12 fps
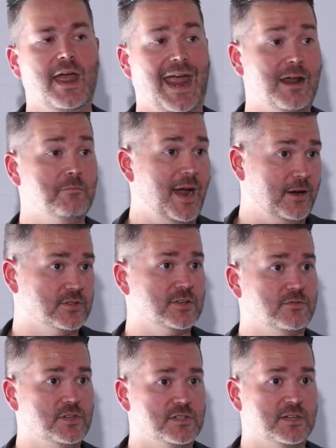And
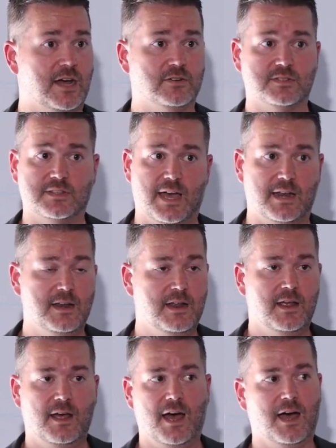Microsoft just announced that
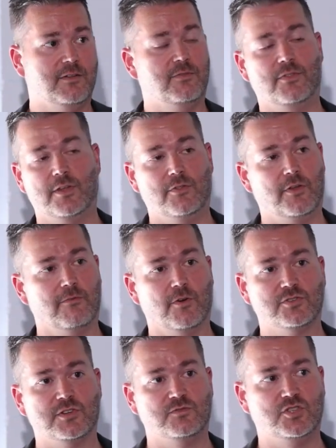uh, their
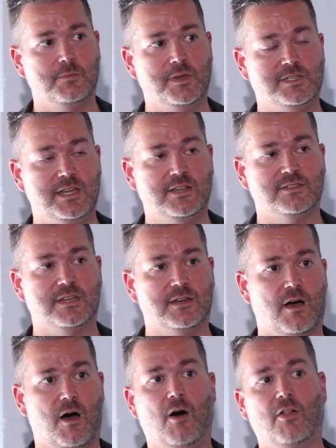version of GPT is
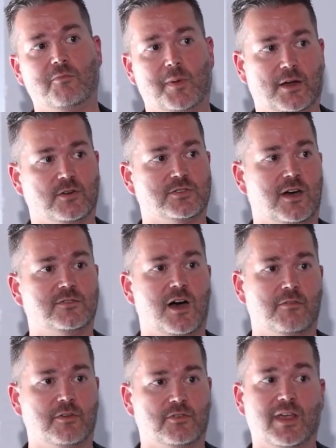in all of Microsoft
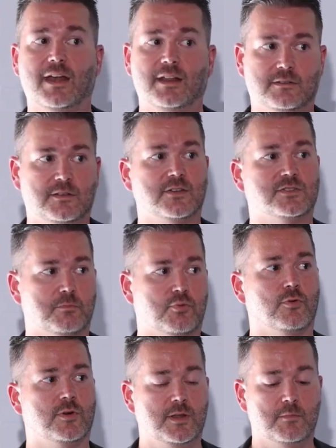Office, and it does some
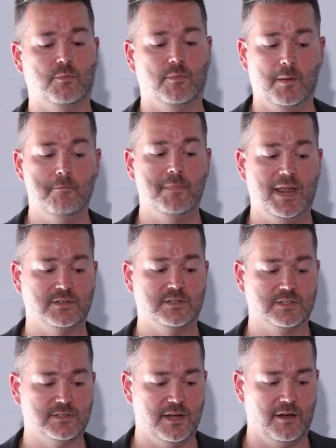pretty
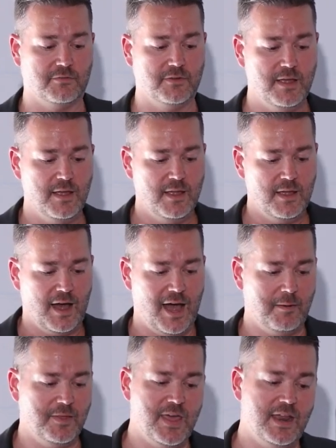amazing stuff.
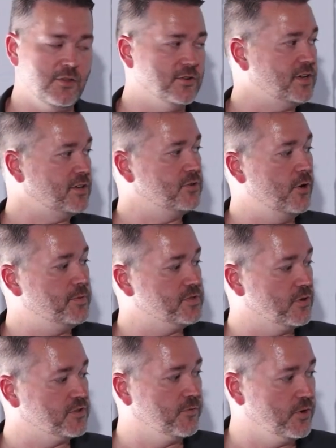Uh, and then there's also open
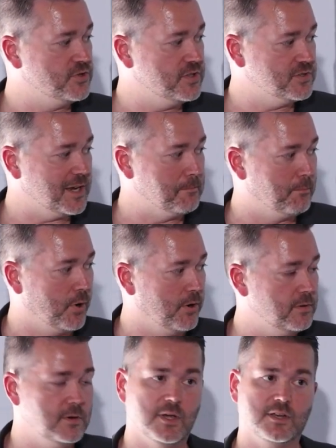source versions like BERT.